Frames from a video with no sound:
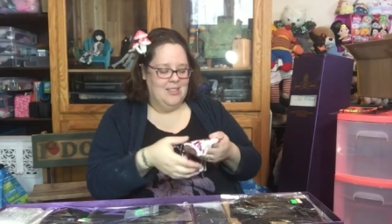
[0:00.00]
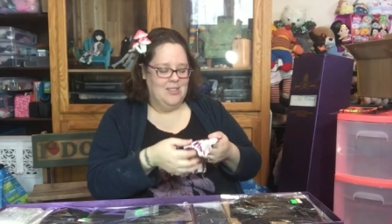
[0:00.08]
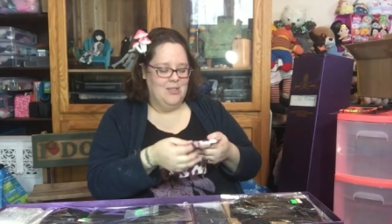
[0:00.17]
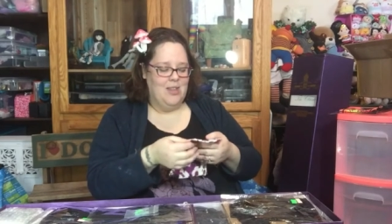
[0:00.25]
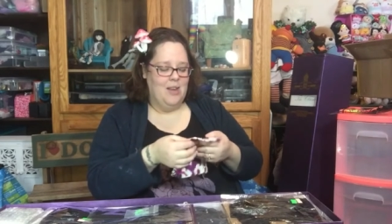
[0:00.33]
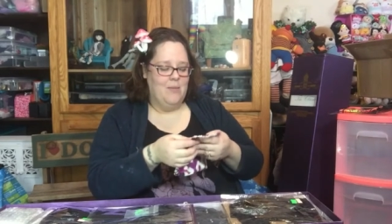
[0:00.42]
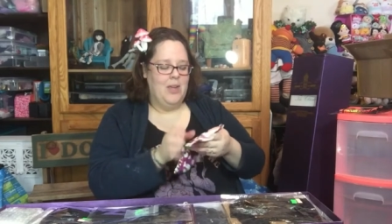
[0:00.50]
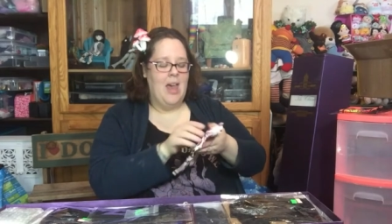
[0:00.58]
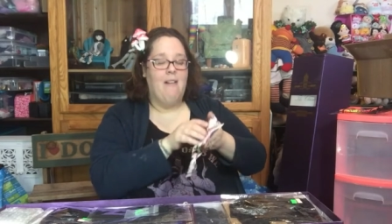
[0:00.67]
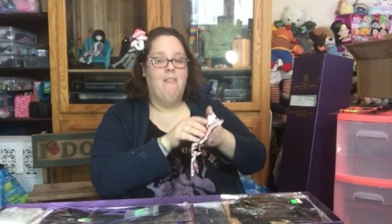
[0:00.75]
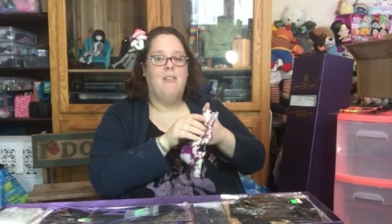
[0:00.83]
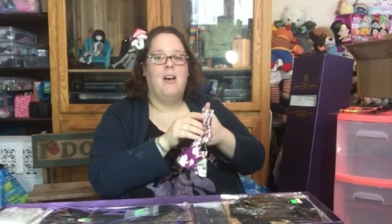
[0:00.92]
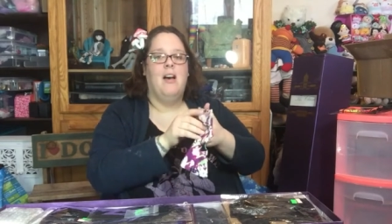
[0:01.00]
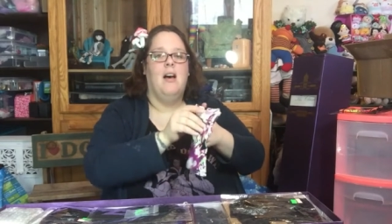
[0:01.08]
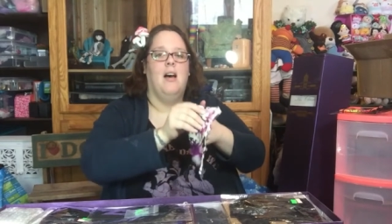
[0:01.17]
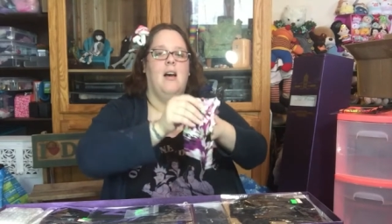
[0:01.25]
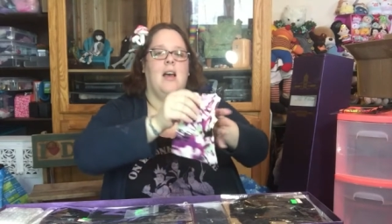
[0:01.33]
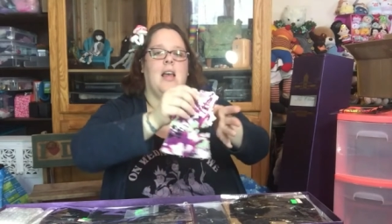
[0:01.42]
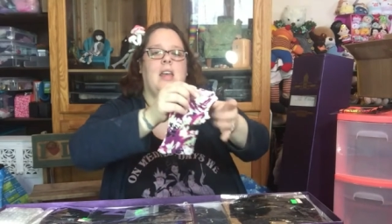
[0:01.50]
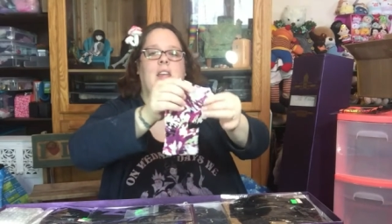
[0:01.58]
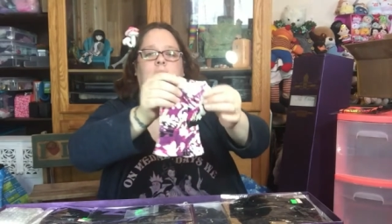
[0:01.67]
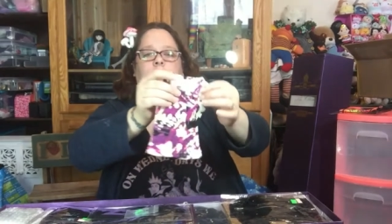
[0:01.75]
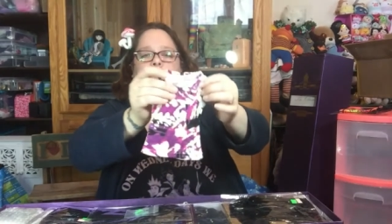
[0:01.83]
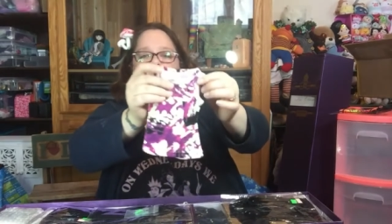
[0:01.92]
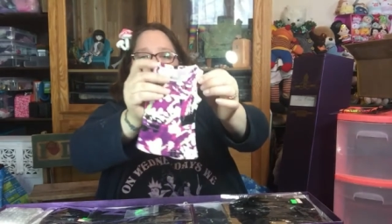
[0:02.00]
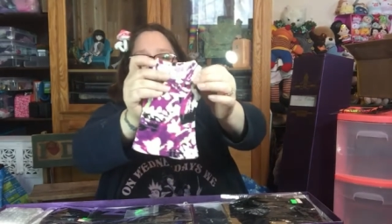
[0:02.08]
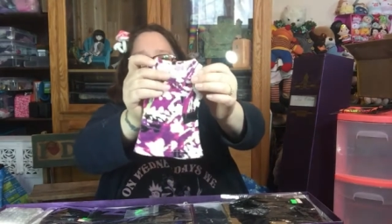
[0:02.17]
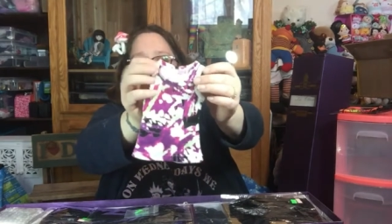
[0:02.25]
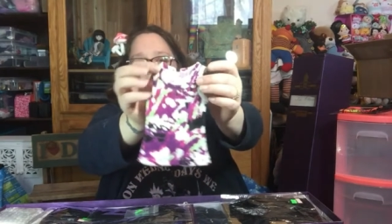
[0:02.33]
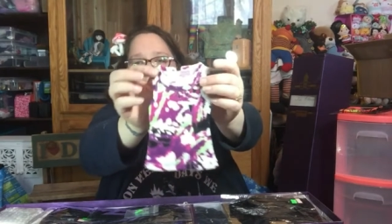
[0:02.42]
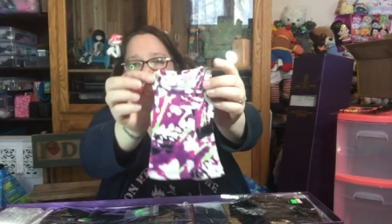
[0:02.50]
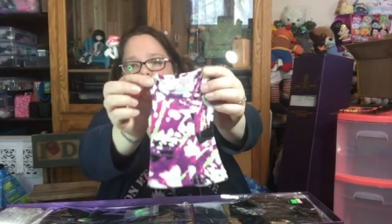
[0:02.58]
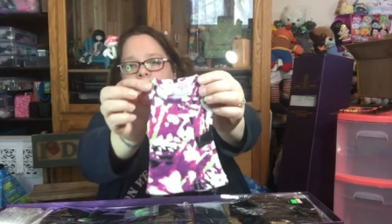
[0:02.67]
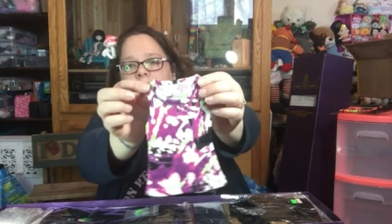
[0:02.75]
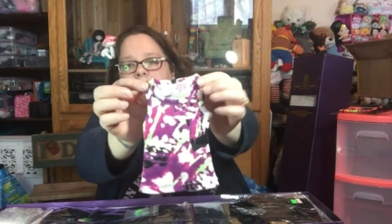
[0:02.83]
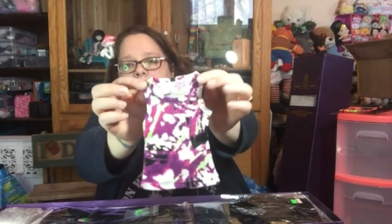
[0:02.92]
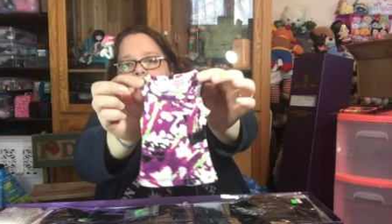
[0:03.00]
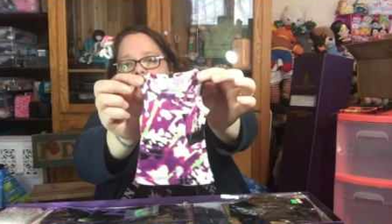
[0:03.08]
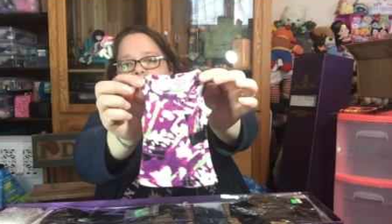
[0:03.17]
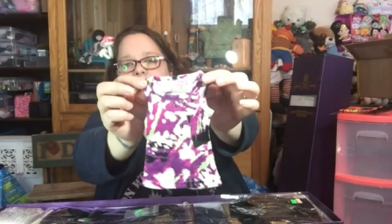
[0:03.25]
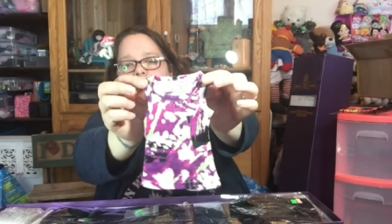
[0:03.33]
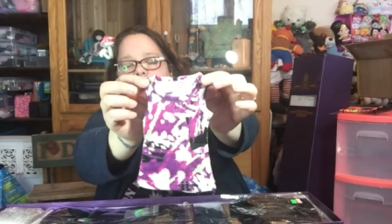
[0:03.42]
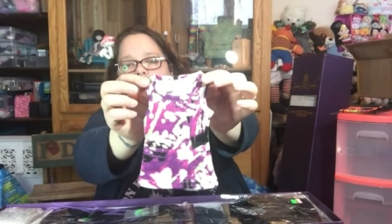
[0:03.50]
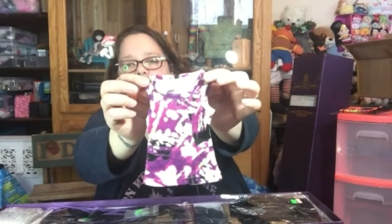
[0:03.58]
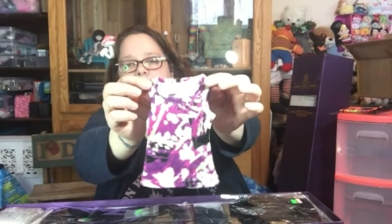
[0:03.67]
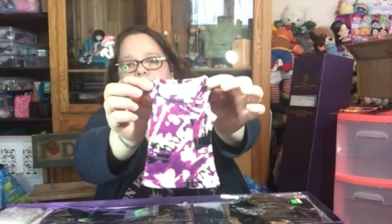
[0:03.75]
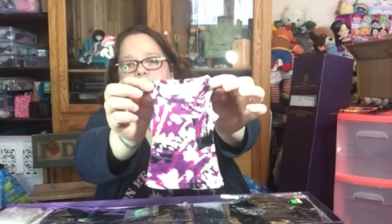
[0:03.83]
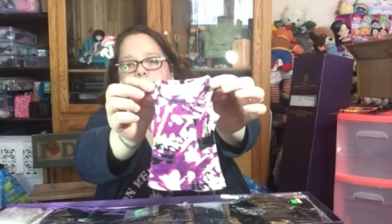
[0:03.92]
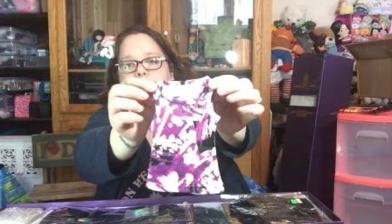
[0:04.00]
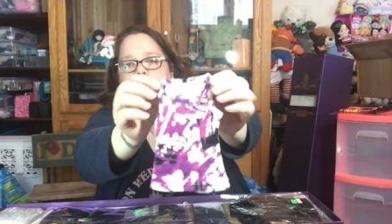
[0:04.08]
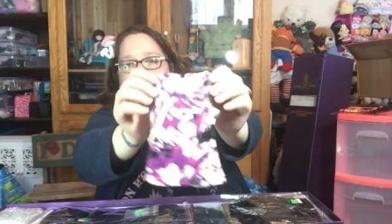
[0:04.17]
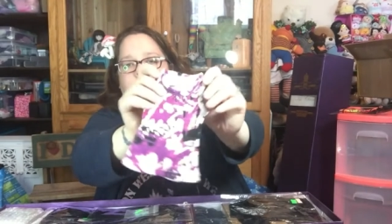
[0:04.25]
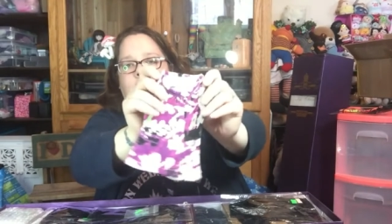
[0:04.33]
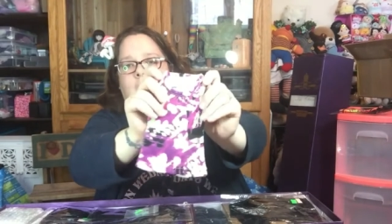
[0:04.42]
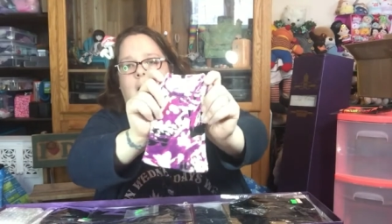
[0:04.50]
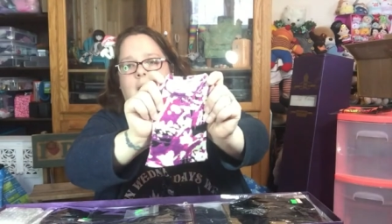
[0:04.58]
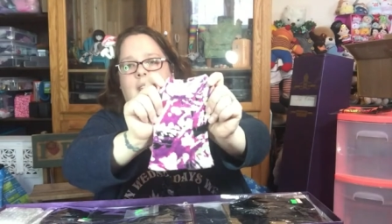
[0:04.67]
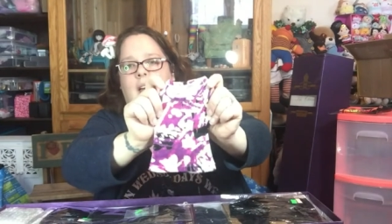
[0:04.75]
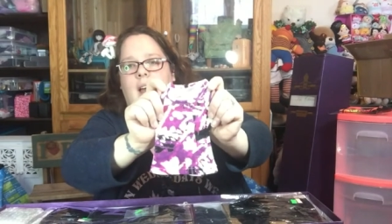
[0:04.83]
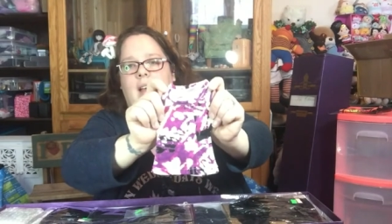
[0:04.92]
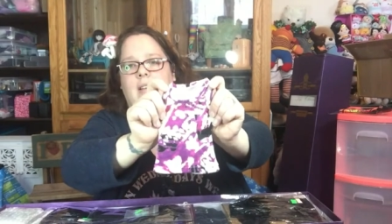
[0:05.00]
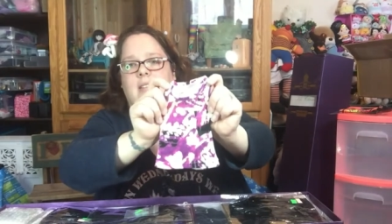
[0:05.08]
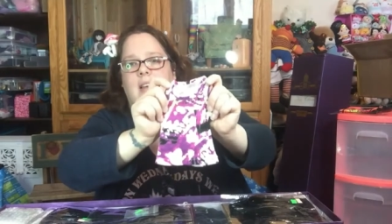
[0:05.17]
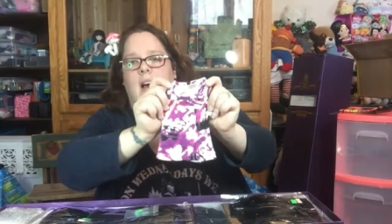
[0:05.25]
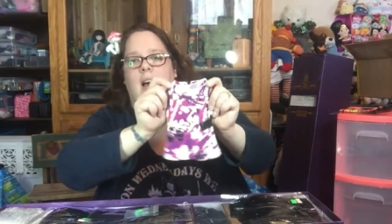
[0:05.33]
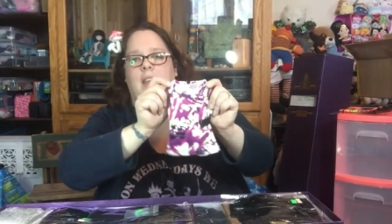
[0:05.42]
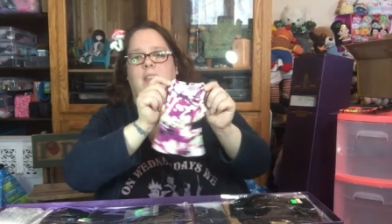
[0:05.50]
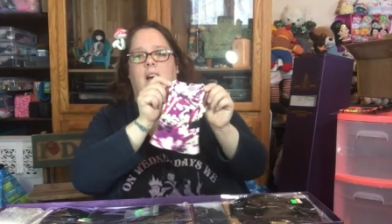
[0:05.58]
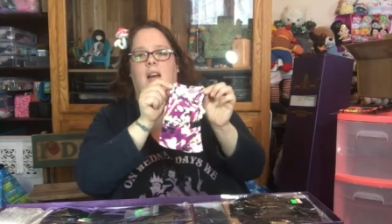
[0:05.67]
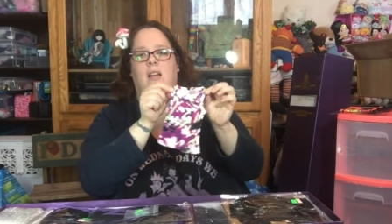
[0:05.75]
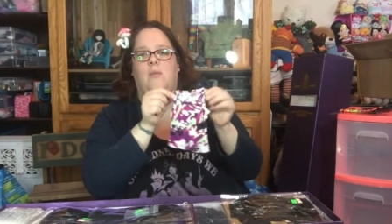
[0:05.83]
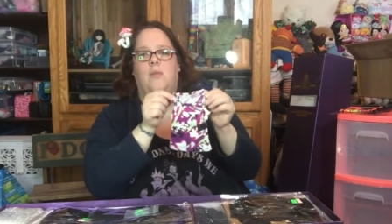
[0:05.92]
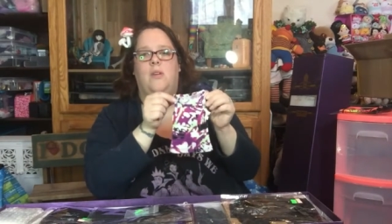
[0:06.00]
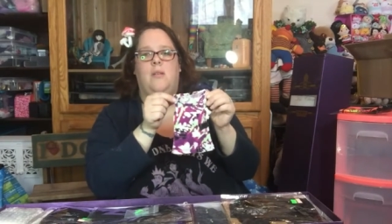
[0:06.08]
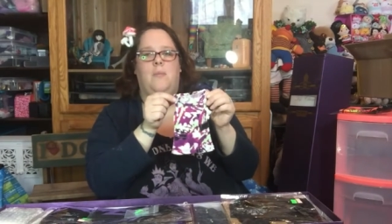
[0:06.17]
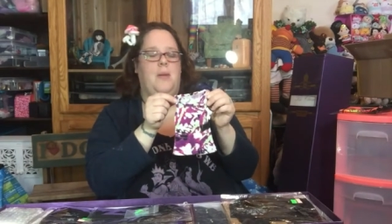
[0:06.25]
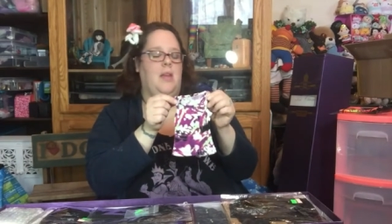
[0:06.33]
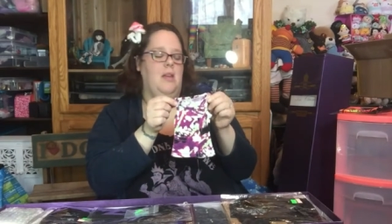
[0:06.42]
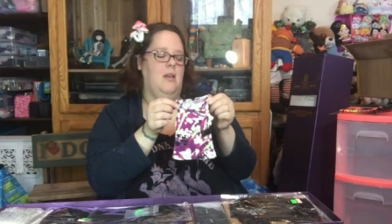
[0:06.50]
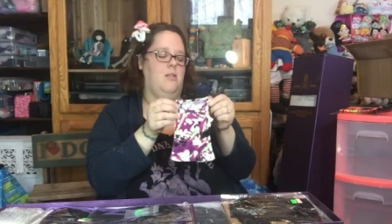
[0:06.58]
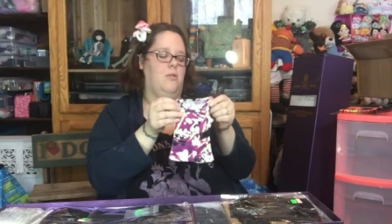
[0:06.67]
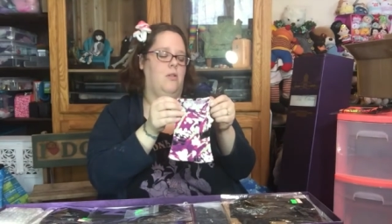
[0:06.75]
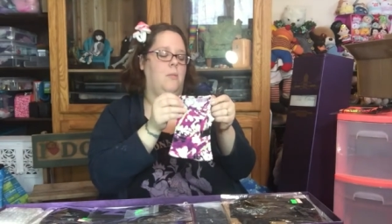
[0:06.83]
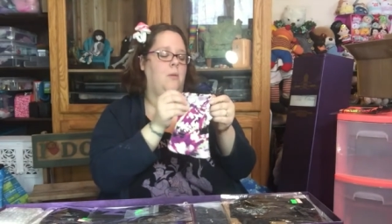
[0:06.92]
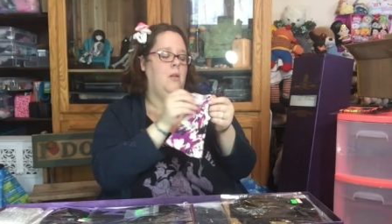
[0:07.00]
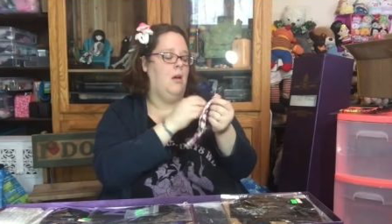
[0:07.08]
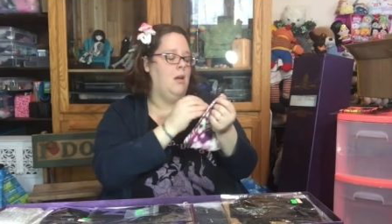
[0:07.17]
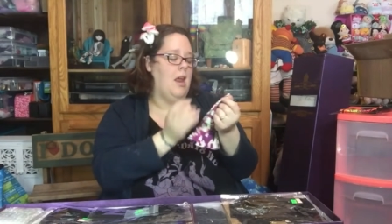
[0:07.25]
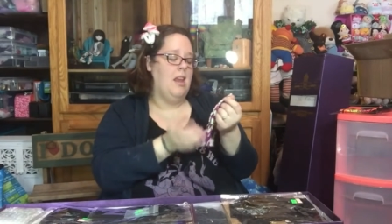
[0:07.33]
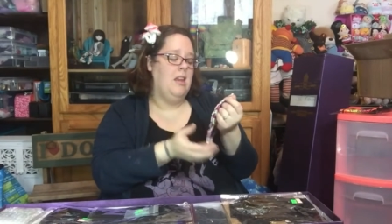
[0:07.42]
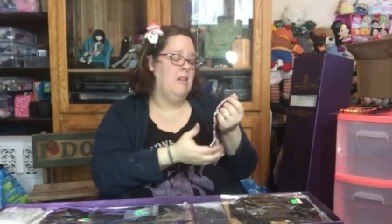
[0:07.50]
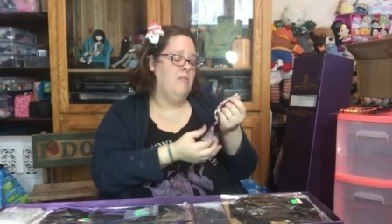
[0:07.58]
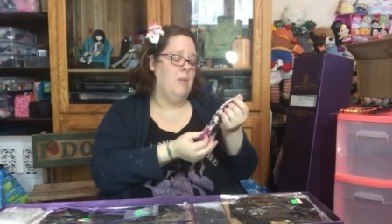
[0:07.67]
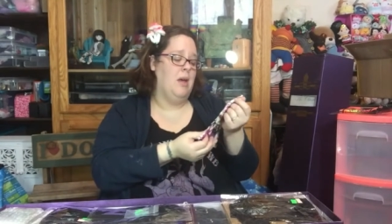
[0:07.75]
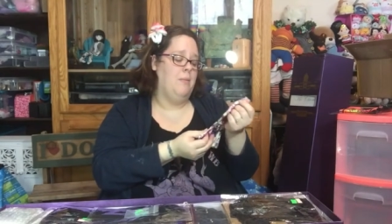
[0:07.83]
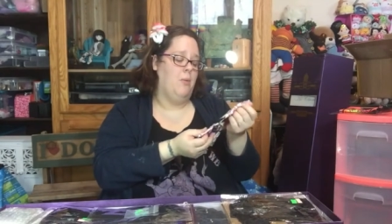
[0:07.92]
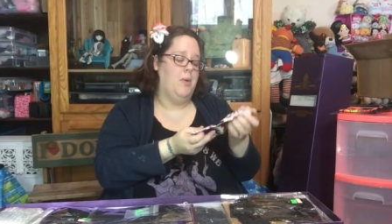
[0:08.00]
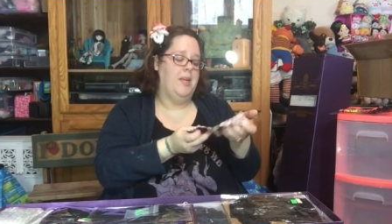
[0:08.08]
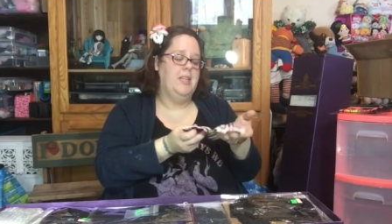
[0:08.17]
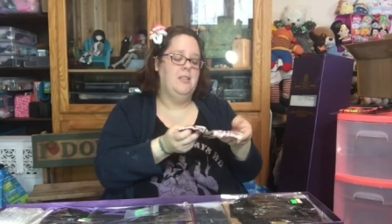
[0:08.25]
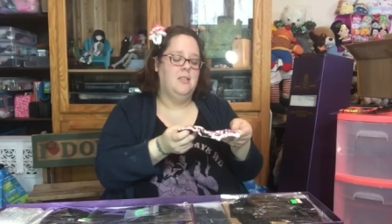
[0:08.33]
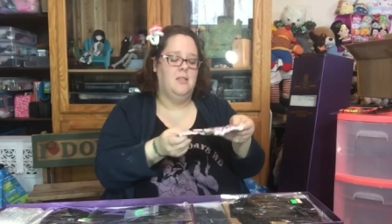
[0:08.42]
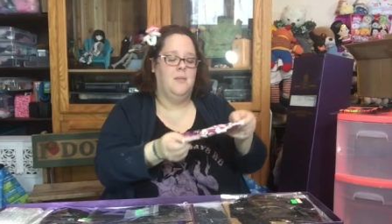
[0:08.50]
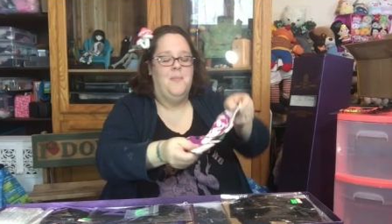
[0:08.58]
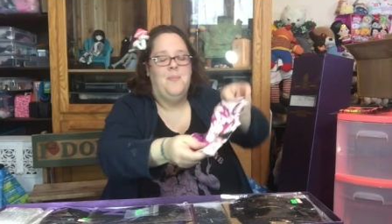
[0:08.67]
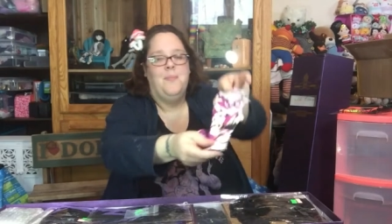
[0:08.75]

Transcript: So then we have a cute little tanky top that I thought would be adorable on any of my boys.